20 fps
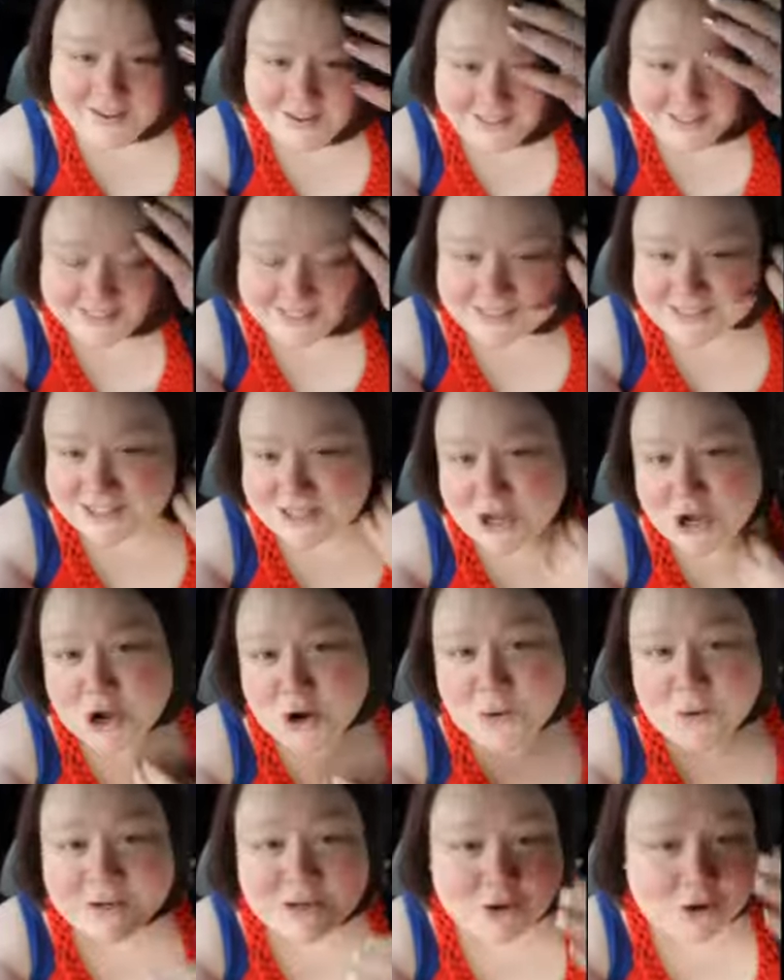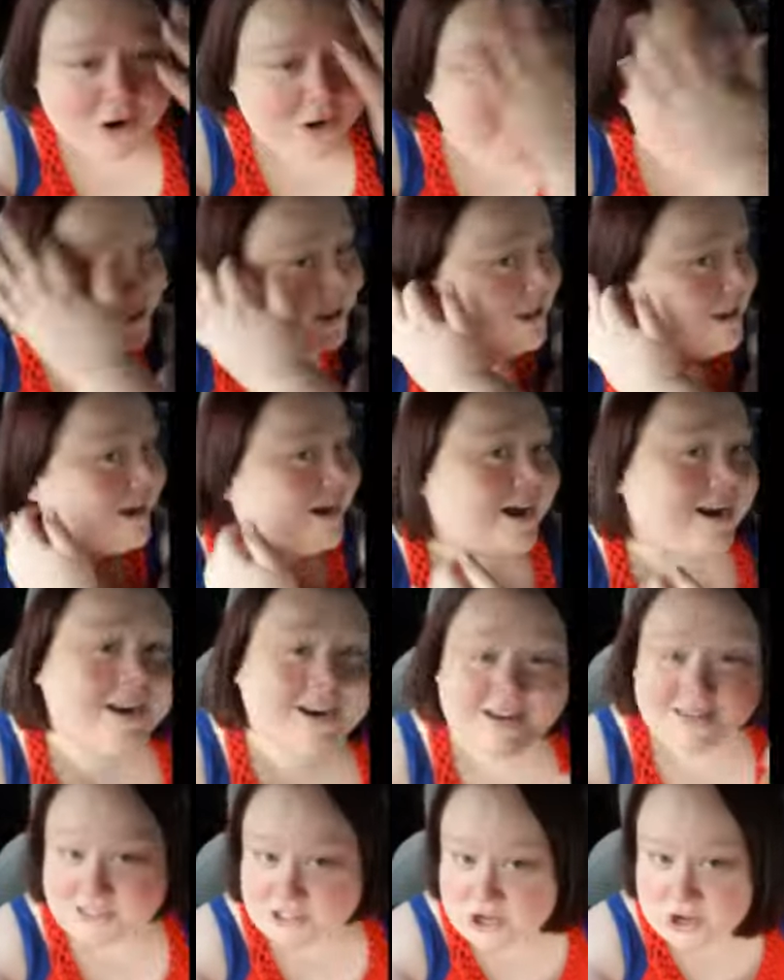It's so adorable. I got
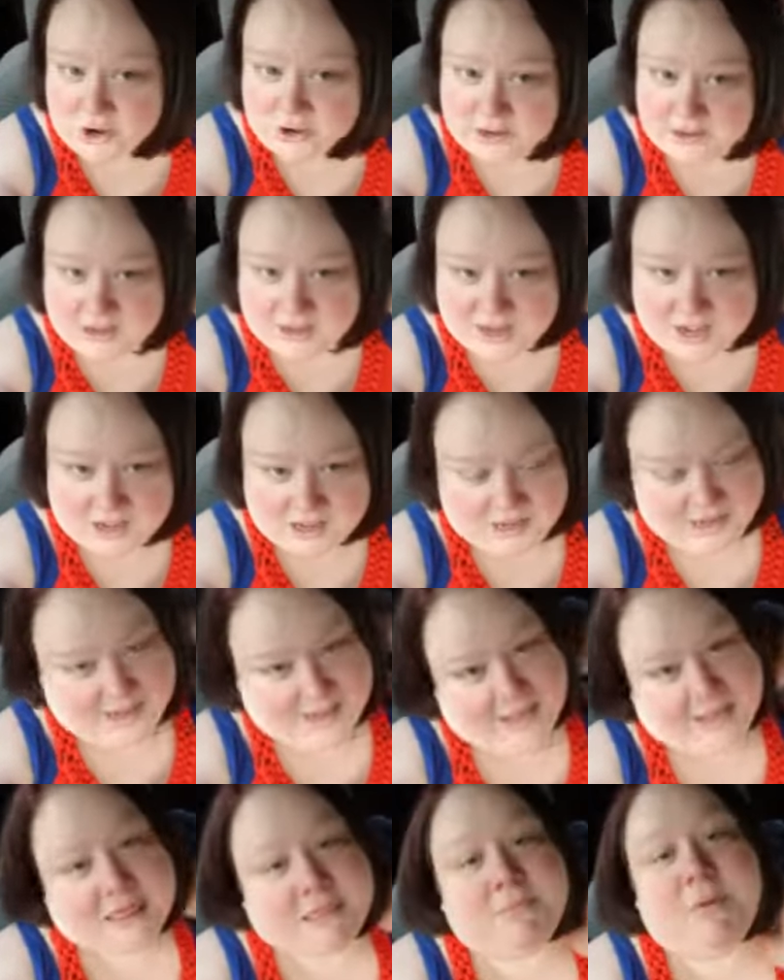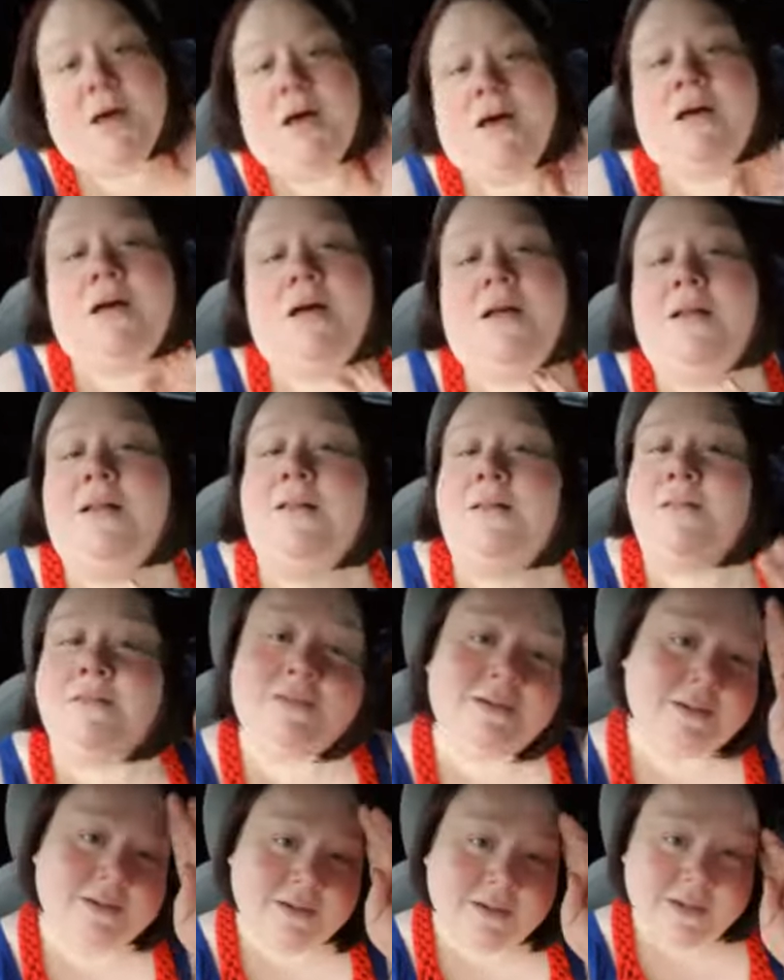it at Toni and Guy at the mall.
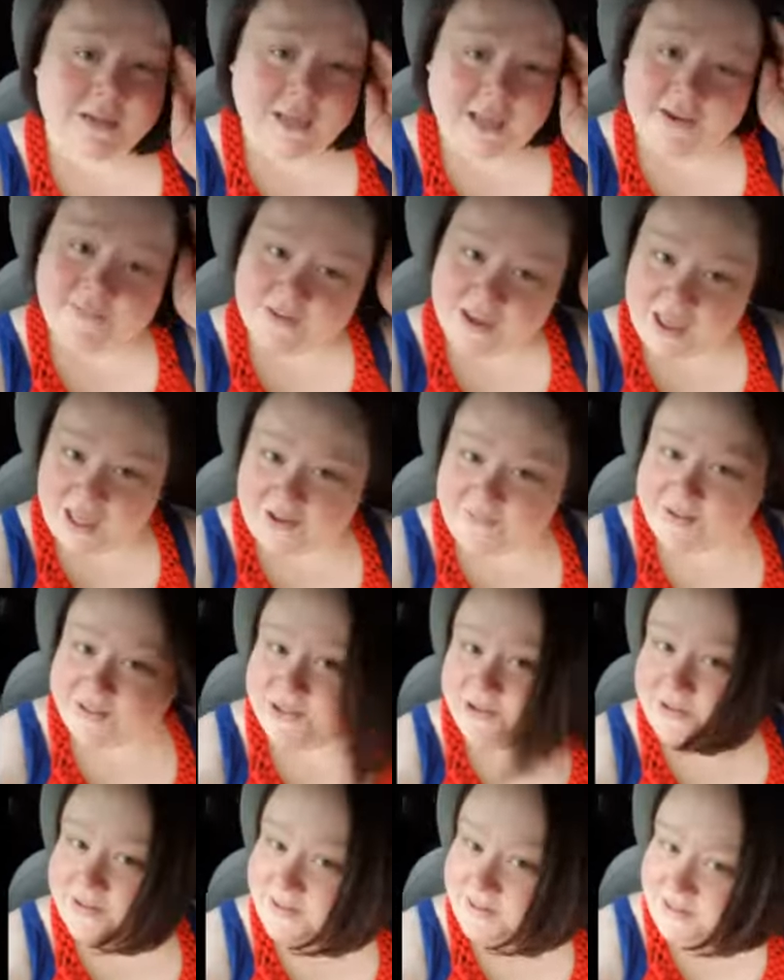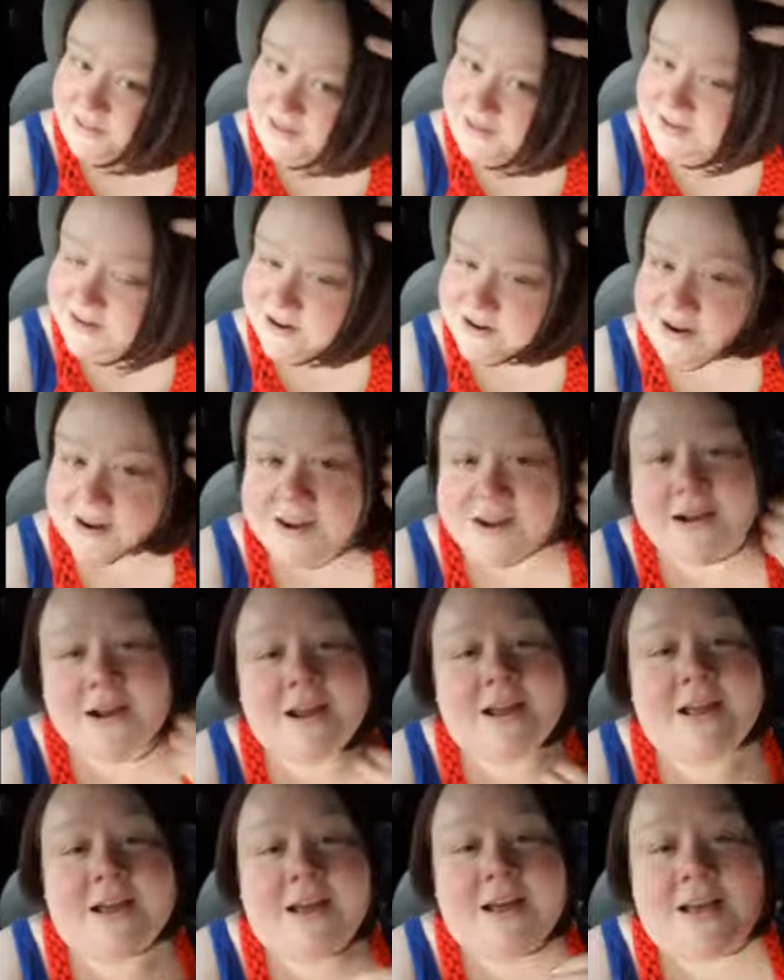If you have a Toni and Guy in your
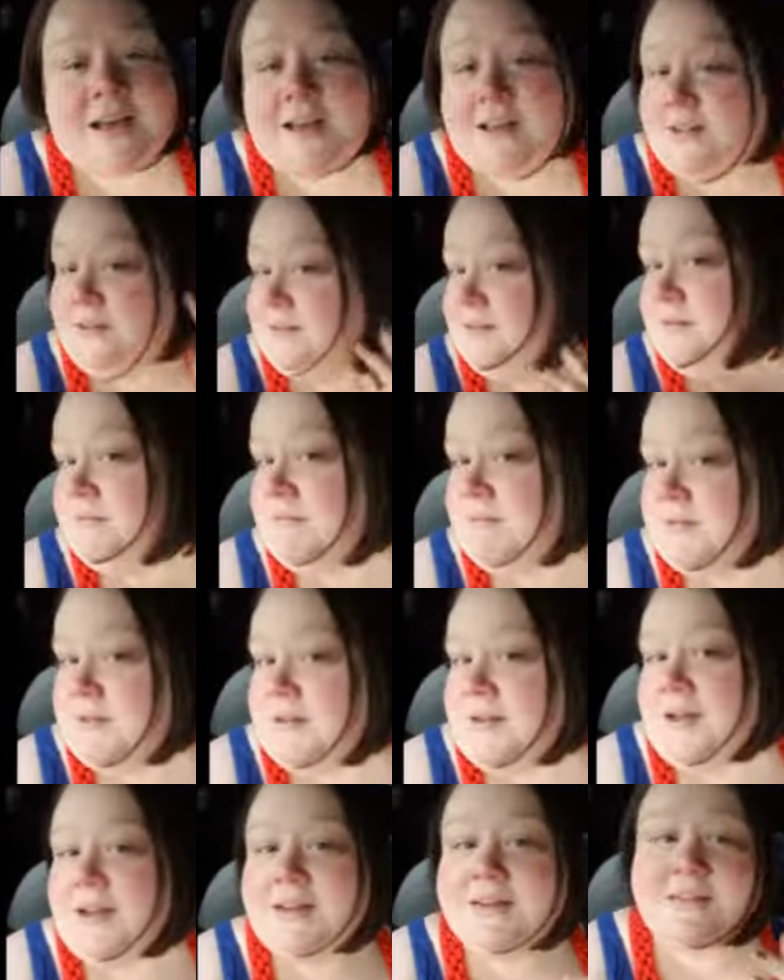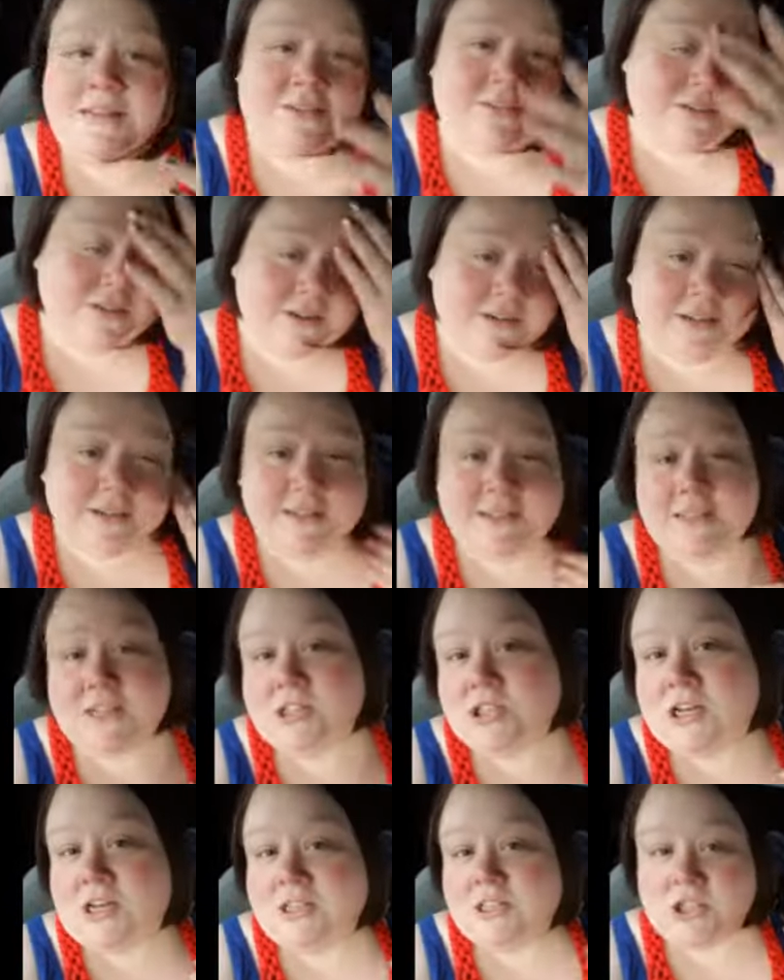area, I definitely
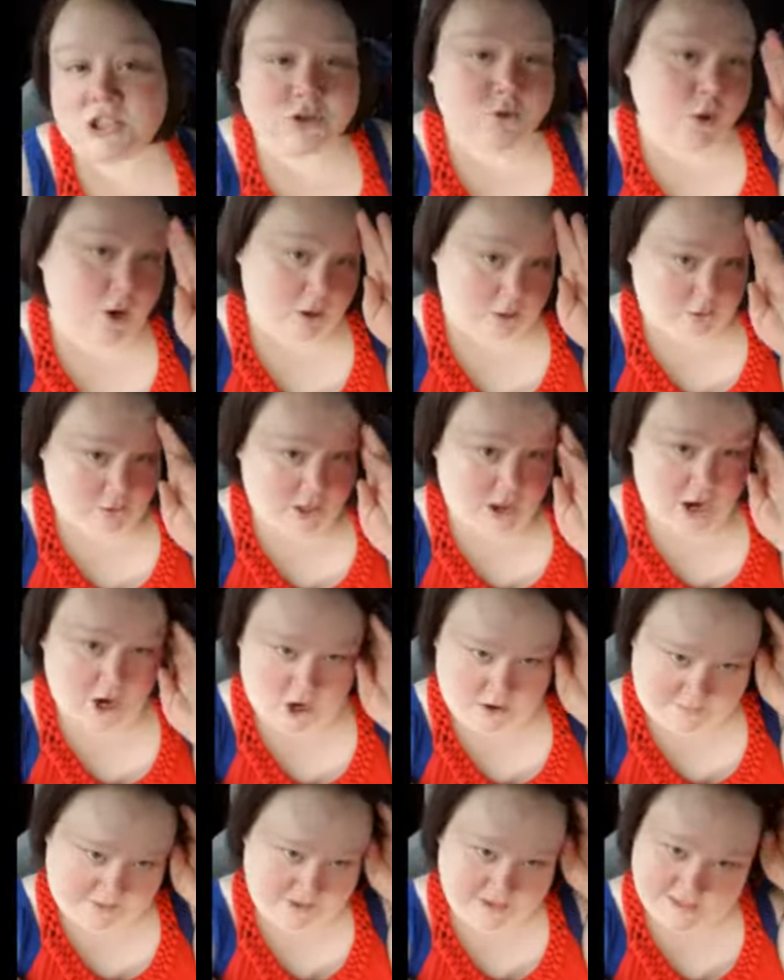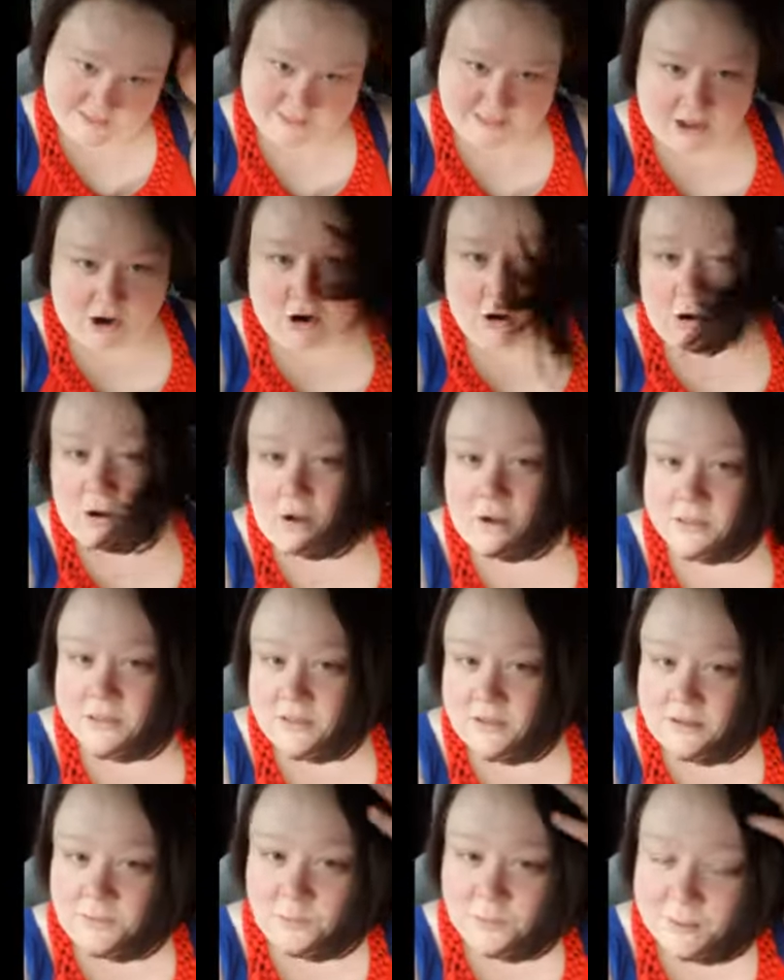suggest you go there because they are
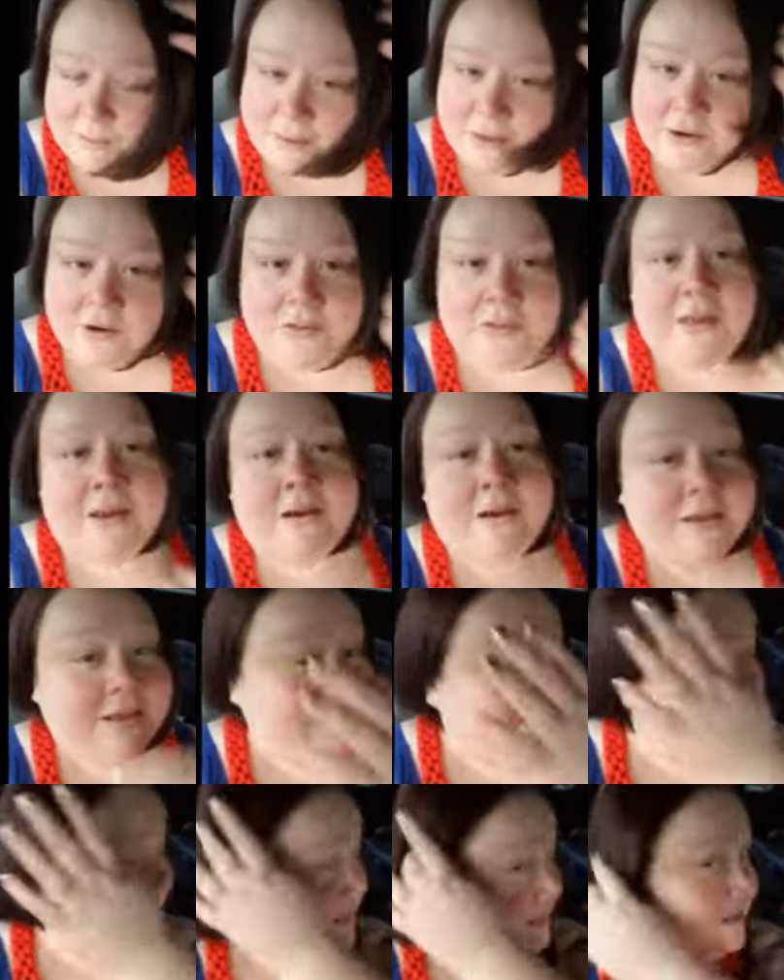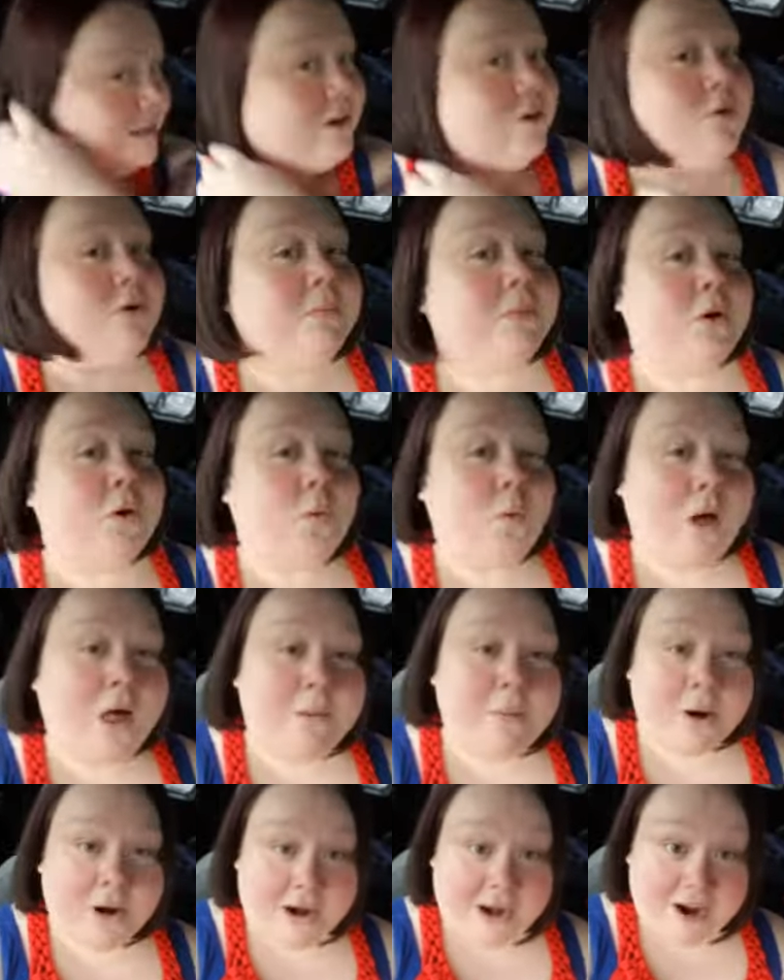awesome. Way better than the normal
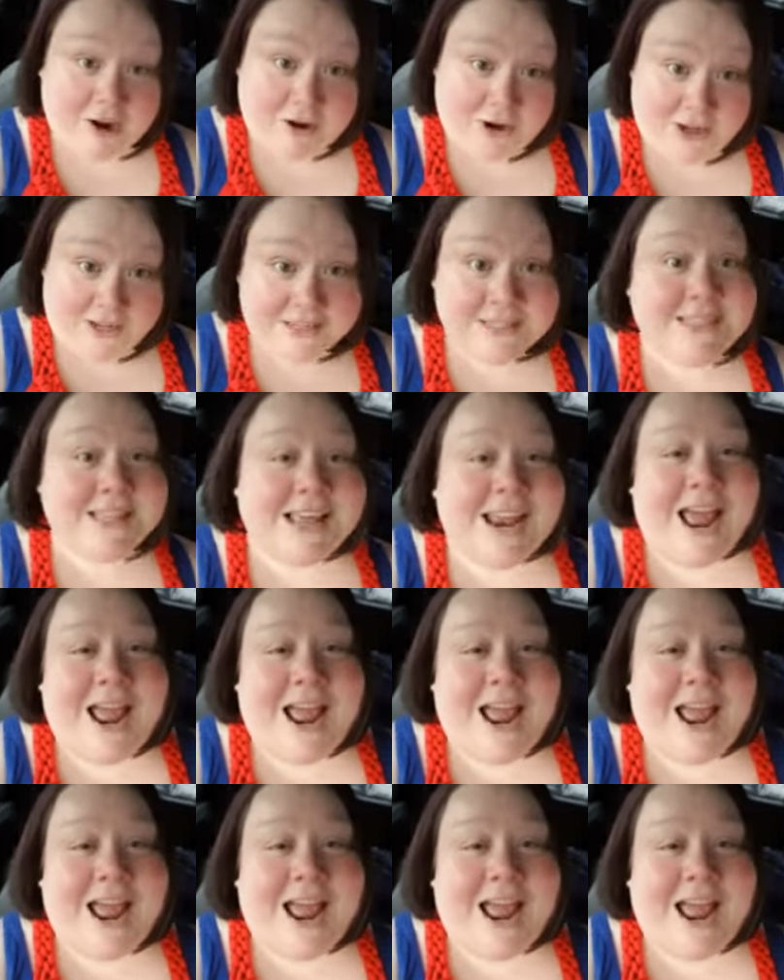Walmart haircuts that